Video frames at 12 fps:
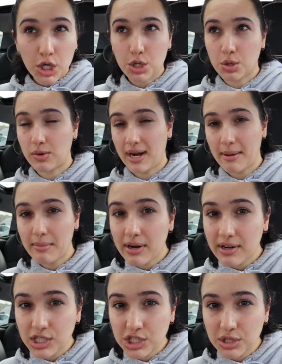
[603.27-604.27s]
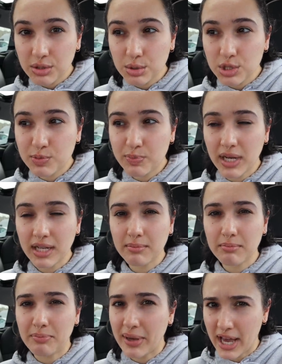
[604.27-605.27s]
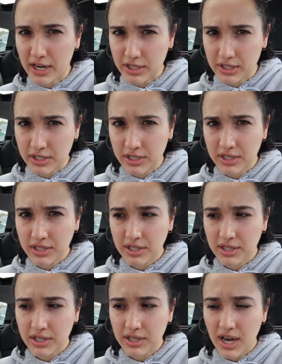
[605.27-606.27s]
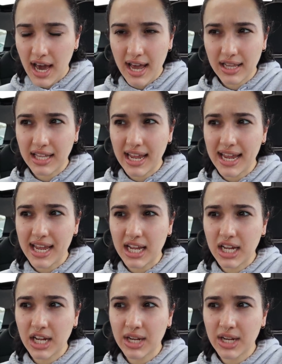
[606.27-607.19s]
cranberry juice, but better. Like